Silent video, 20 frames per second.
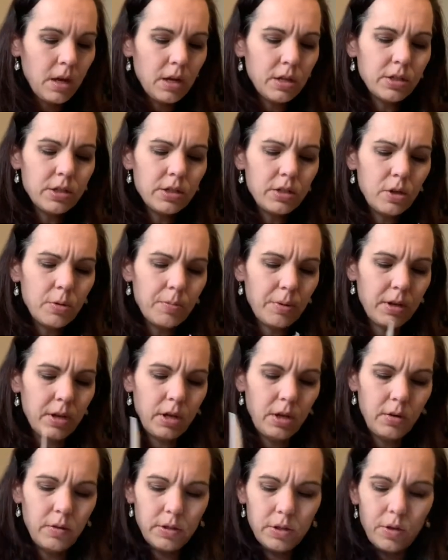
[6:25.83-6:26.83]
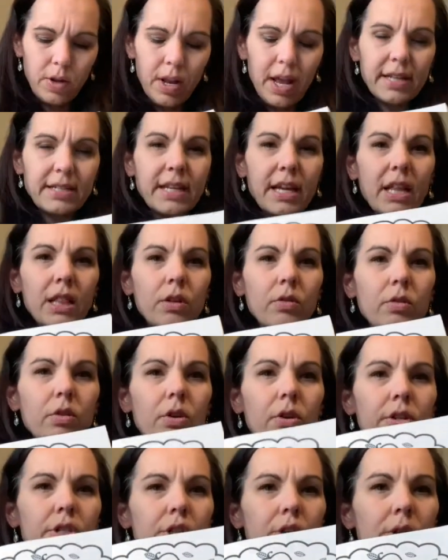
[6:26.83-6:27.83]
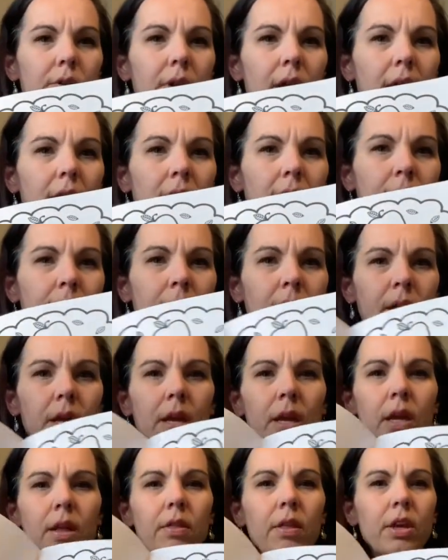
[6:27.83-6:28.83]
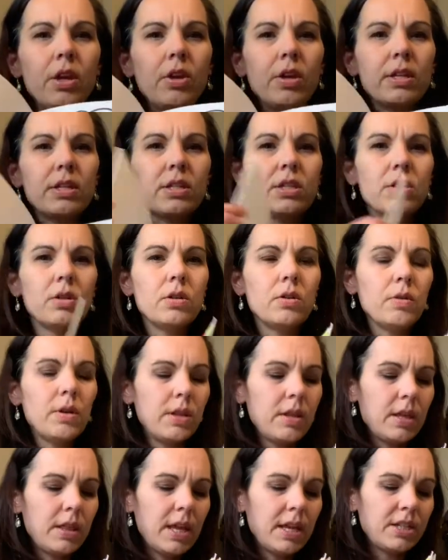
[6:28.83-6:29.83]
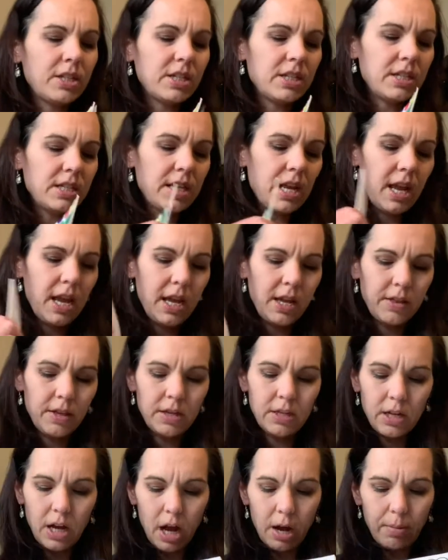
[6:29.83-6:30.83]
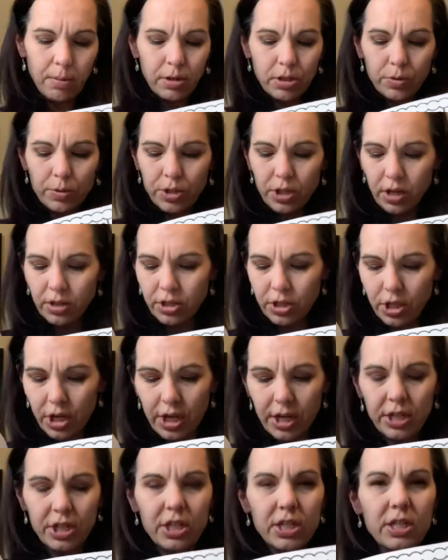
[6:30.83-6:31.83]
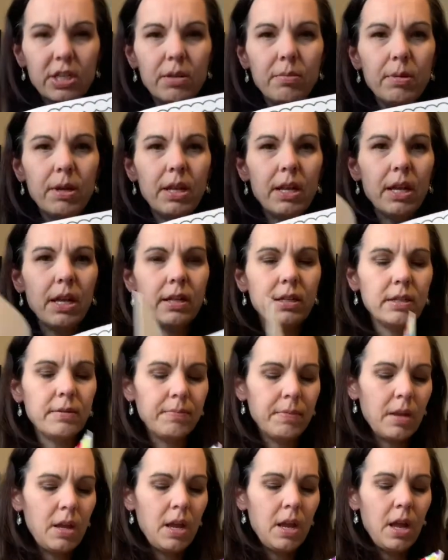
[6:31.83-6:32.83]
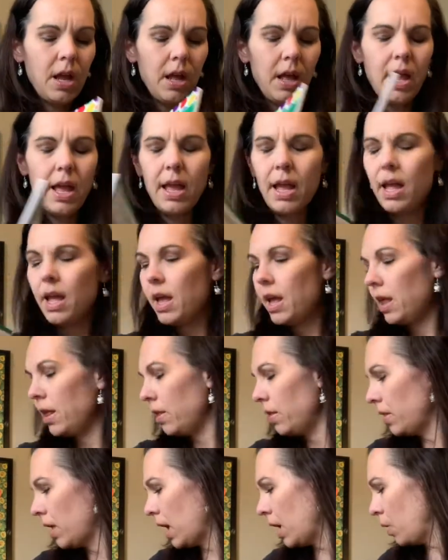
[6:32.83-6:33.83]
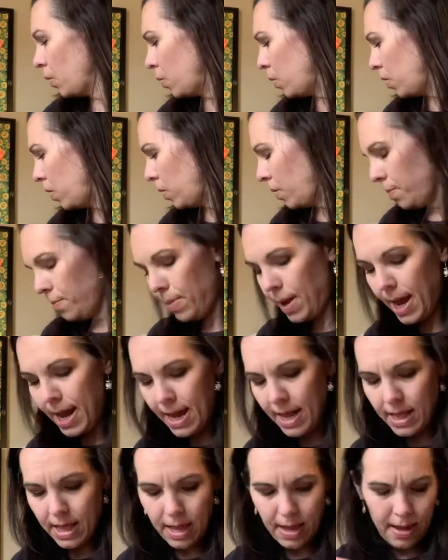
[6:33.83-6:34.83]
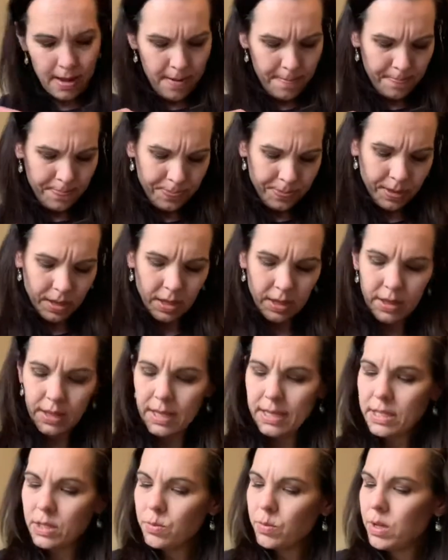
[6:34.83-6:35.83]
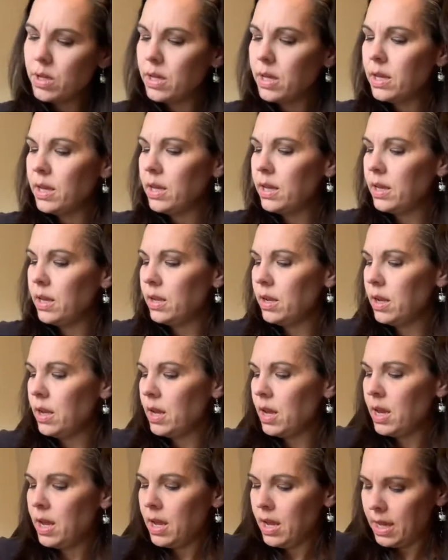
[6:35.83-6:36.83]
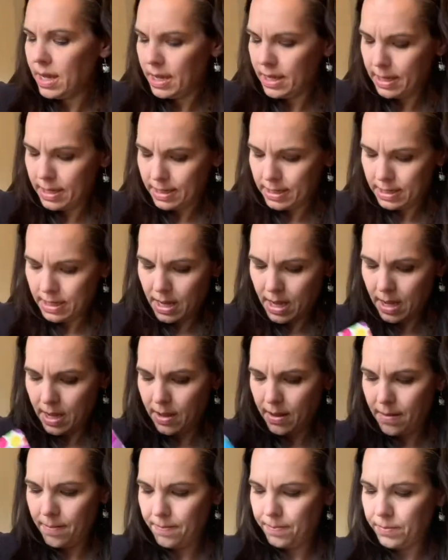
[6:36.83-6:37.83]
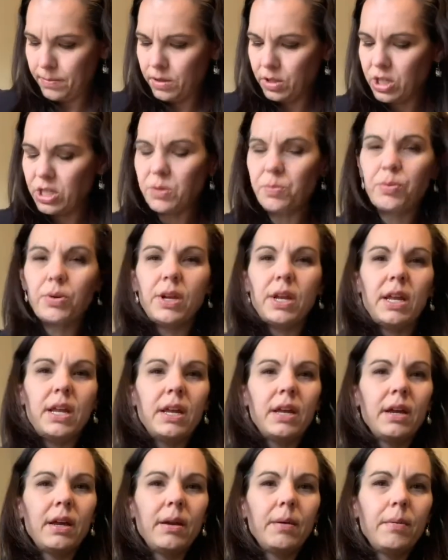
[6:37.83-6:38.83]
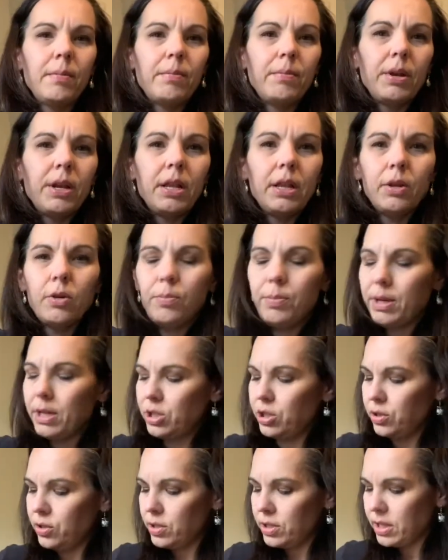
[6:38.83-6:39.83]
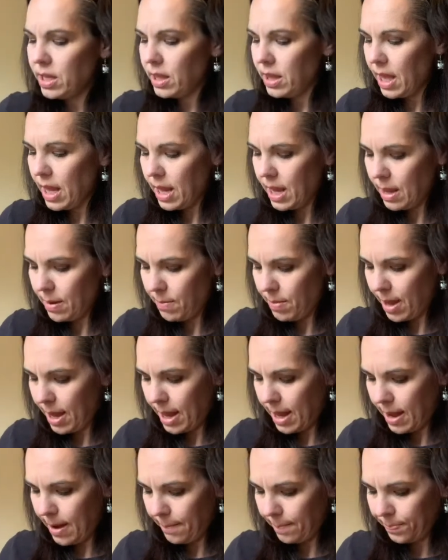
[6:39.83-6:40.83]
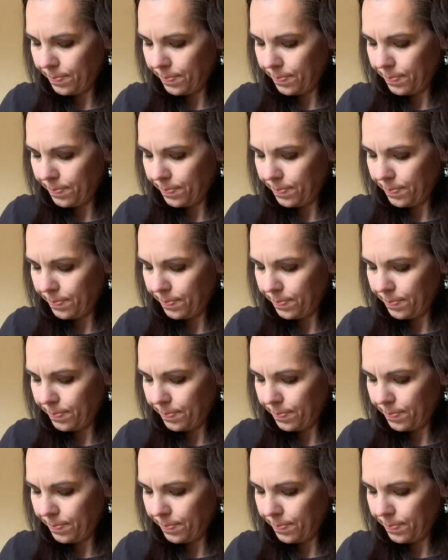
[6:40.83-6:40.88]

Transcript: Super cute. So it has like a little nursery rhyme that you can do, and then they just take the daubers, which I'll show you in just a minute, and they will paint them. This one is just pretty little pictures that they can paint.